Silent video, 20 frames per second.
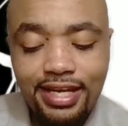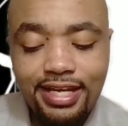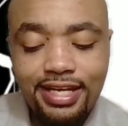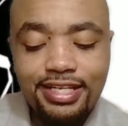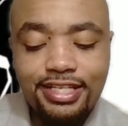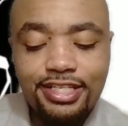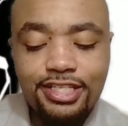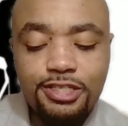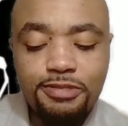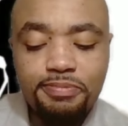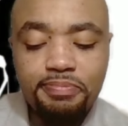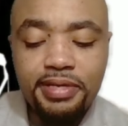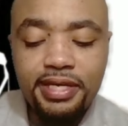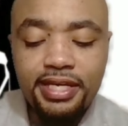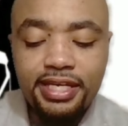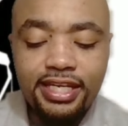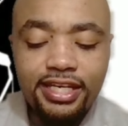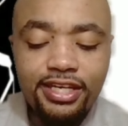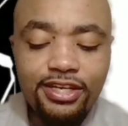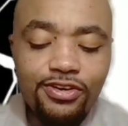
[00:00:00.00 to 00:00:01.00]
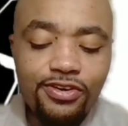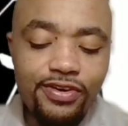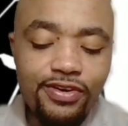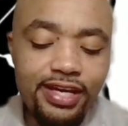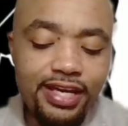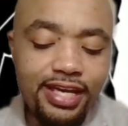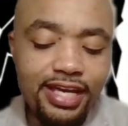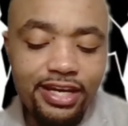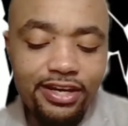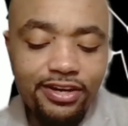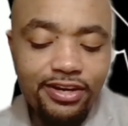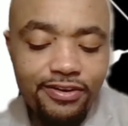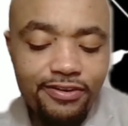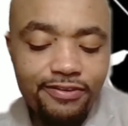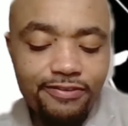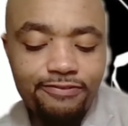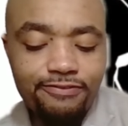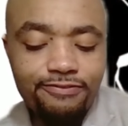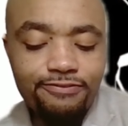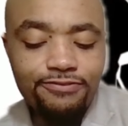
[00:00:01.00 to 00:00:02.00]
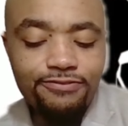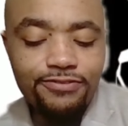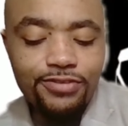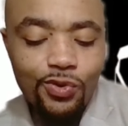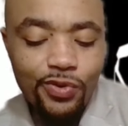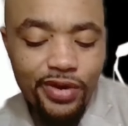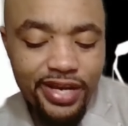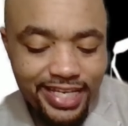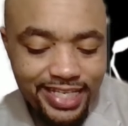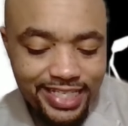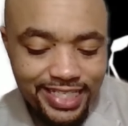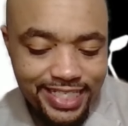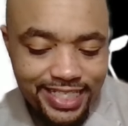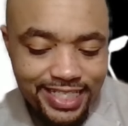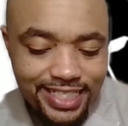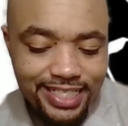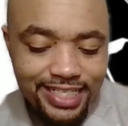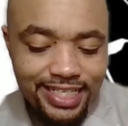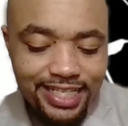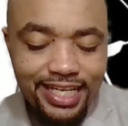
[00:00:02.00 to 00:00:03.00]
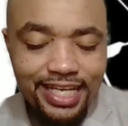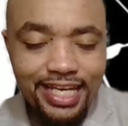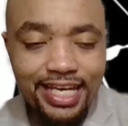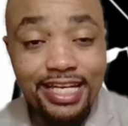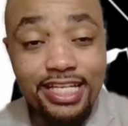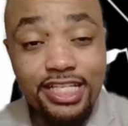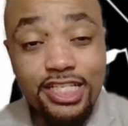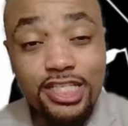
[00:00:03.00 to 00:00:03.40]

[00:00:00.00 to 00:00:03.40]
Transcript: speaking your inner voice is